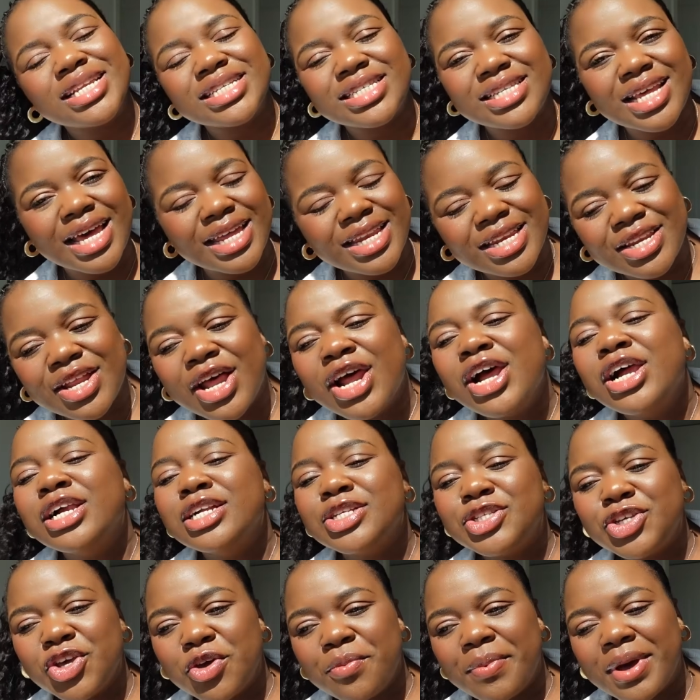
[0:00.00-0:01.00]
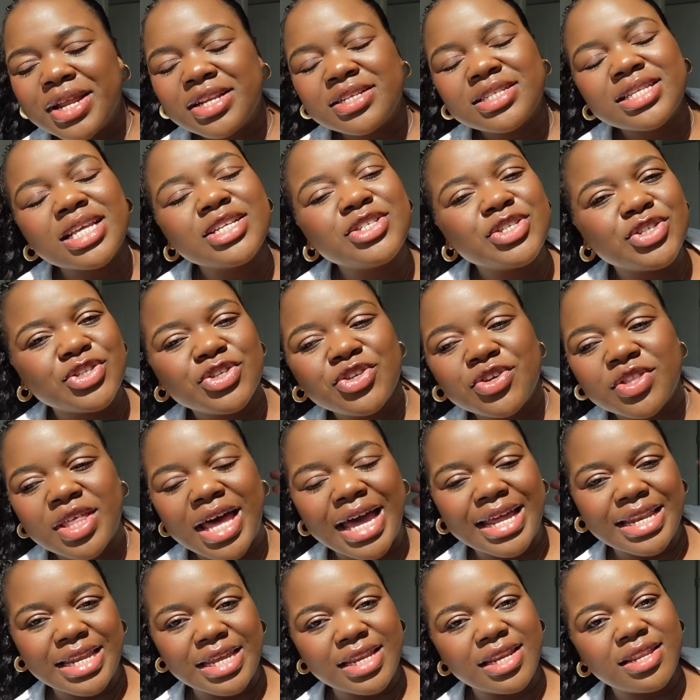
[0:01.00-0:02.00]
I decided two-bed because I just knew
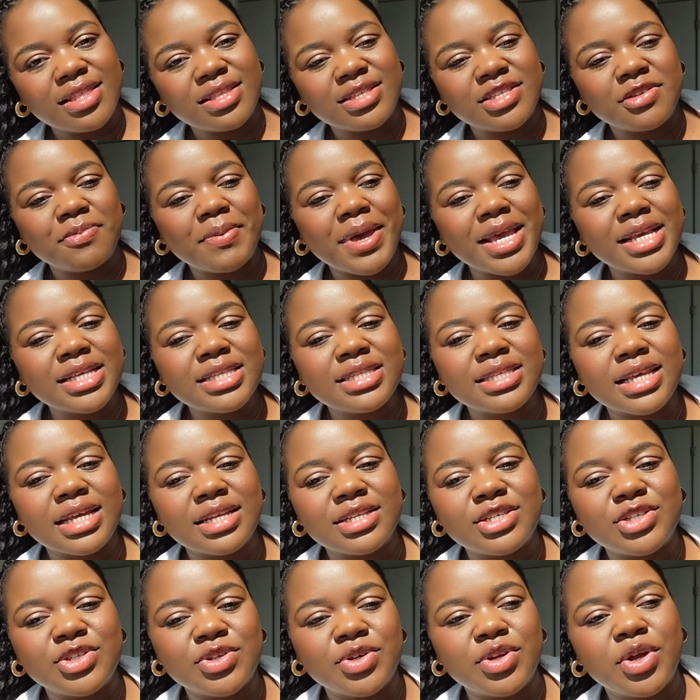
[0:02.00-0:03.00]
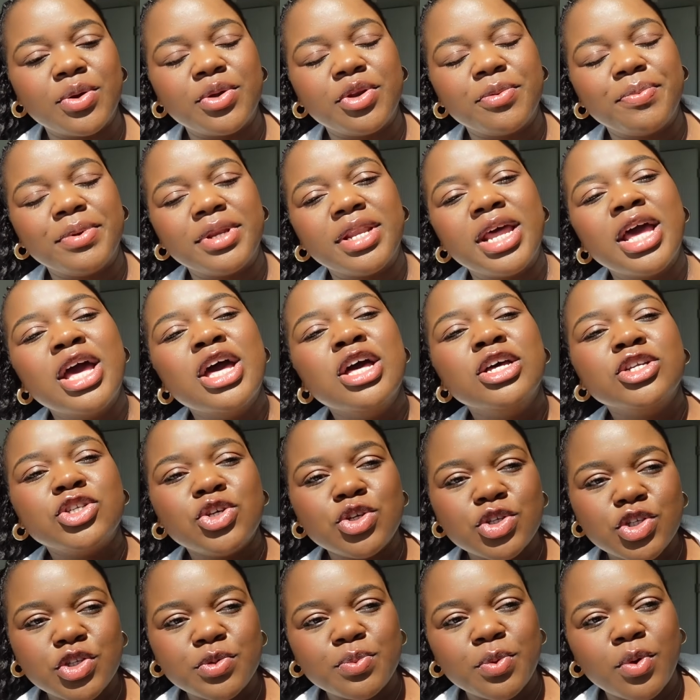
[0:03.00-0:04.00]
that I needed space, and studio would have been
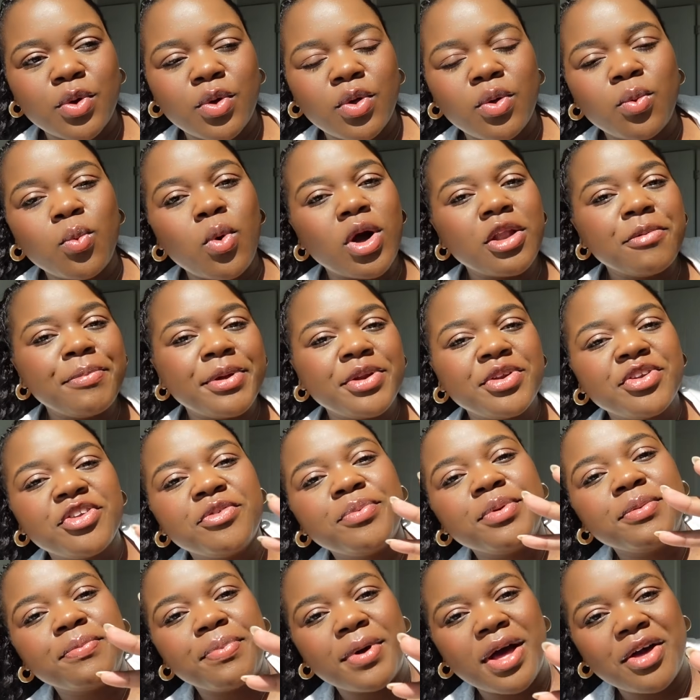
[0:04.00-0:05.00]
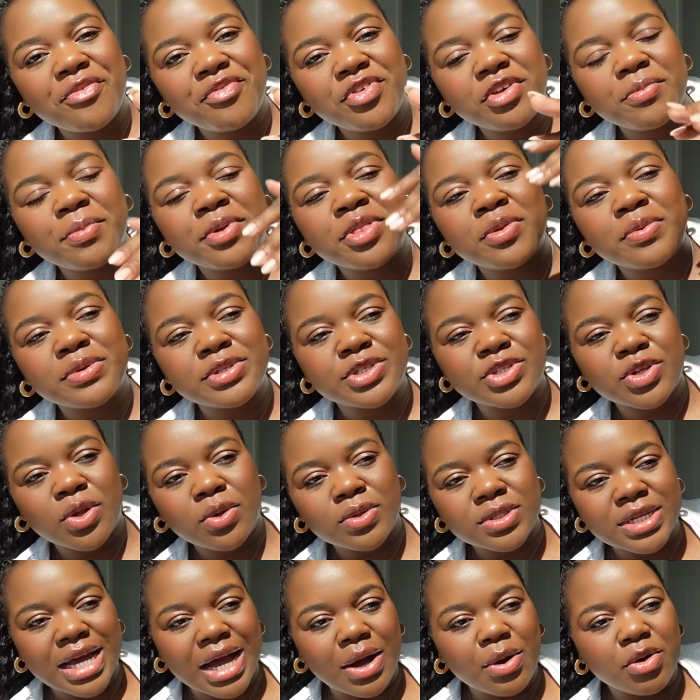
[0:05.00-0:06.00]
too small. One bed would have been perfect, but they were
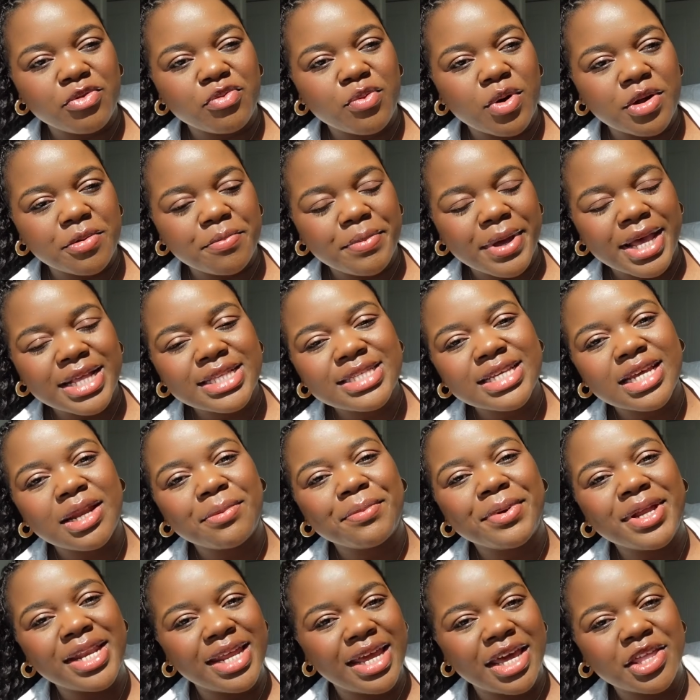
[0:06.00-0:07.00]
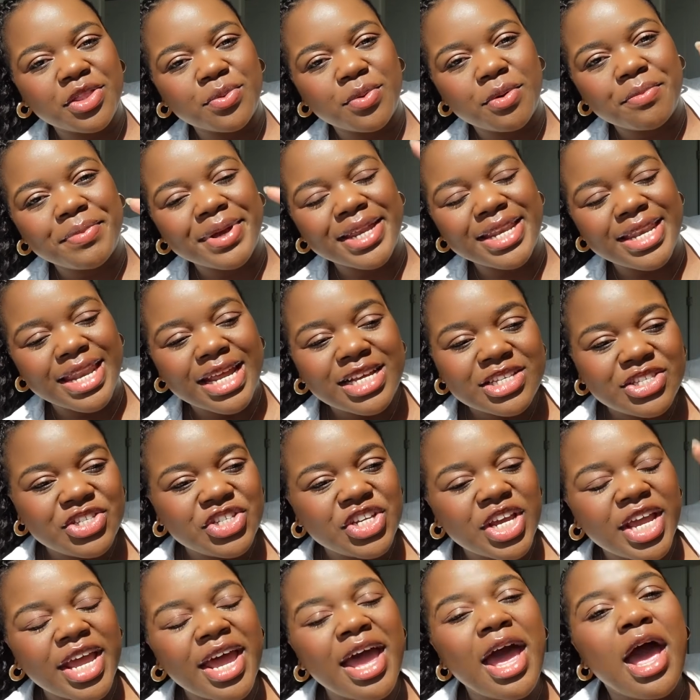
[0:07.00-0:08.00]
sold out of one beds, and I'm gonna get the one bed
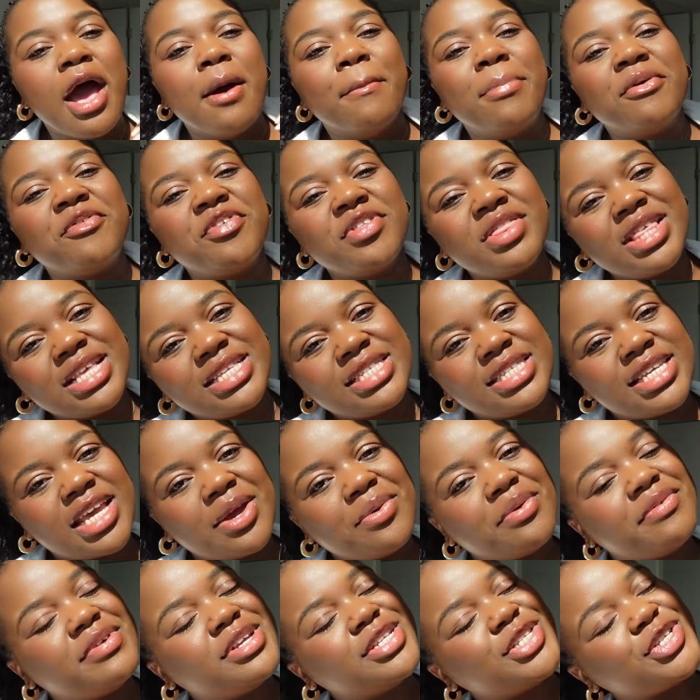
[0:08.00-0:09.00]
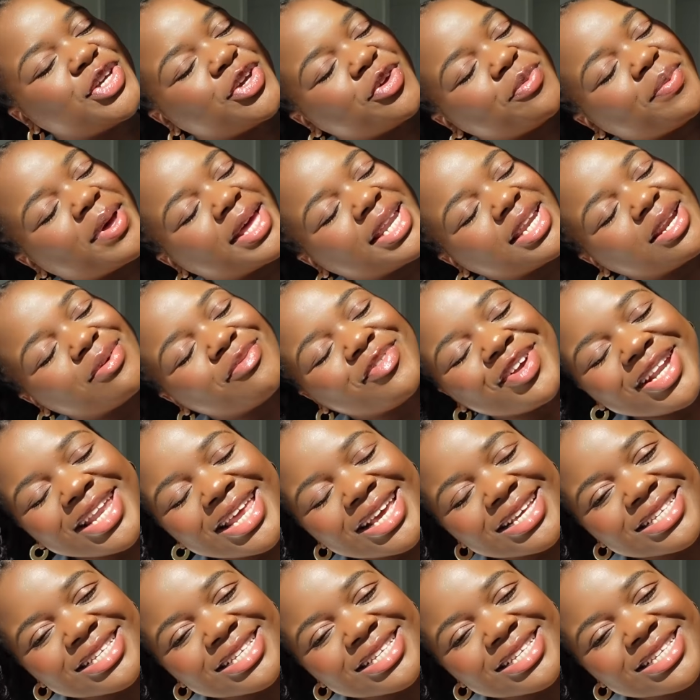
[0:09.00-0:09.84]
next year. But for this year, we're doing two beds. I'm really